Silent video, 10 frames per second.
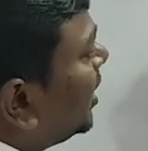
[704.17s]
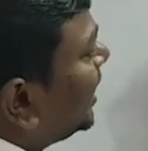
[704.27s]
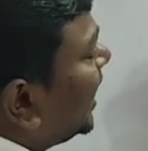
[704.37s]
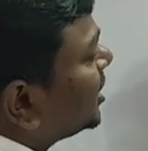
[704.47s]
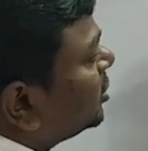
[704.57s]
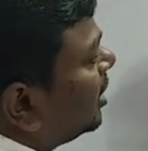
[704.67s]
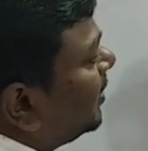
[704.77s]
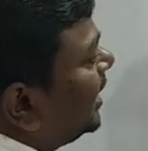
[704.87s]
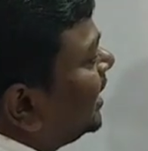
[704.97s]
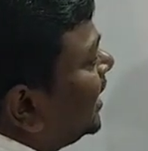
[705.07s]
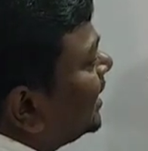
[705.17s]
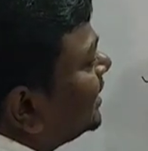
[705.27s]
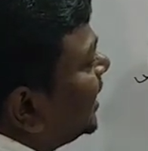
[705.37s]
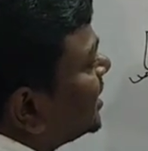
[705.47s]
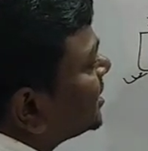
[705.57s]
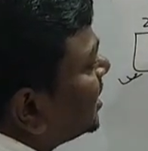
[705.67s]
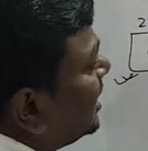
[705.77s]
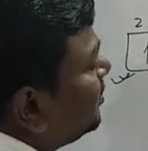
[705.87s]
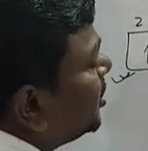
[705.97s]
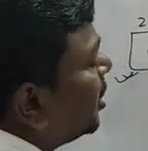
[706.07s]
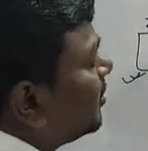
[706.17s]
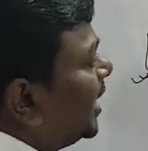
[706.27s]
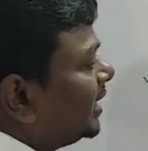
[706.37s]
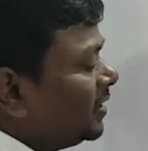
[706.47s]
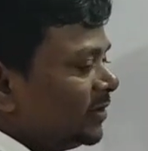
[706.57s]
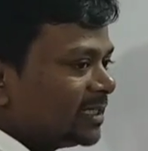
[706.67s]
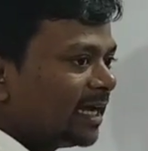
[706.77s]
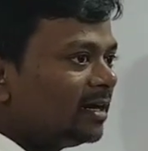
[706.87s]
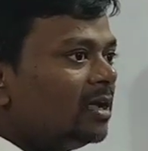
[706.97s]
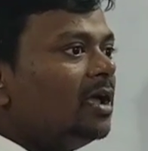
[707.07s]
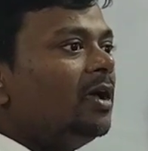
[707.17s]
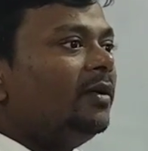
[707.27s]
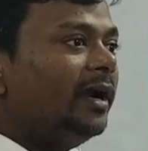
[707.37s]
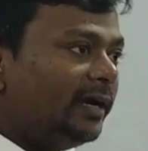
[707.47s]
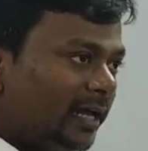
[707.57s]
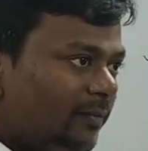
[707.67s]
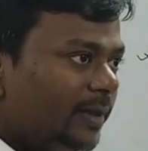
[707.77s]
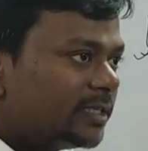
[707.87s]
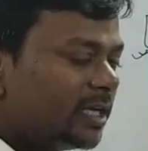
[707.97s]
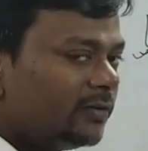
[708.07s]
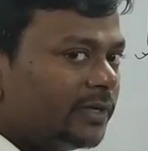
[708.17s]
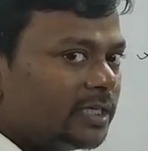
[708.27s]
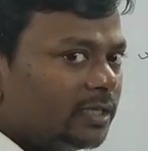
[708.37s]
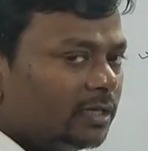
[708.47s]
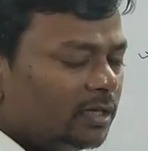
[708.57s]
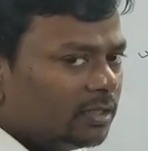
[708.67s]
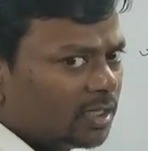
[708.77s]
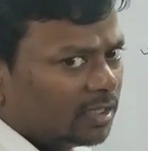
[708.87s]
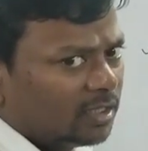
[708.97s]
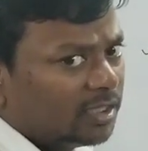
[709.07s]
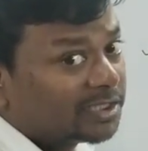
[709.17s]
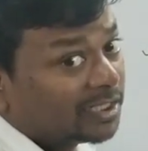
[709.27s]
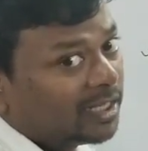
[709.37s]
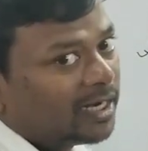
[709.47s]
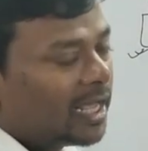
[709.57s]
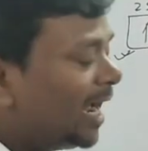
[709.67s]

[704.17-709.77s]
one s orbital and there is 3p orbital which are intermixing with each other,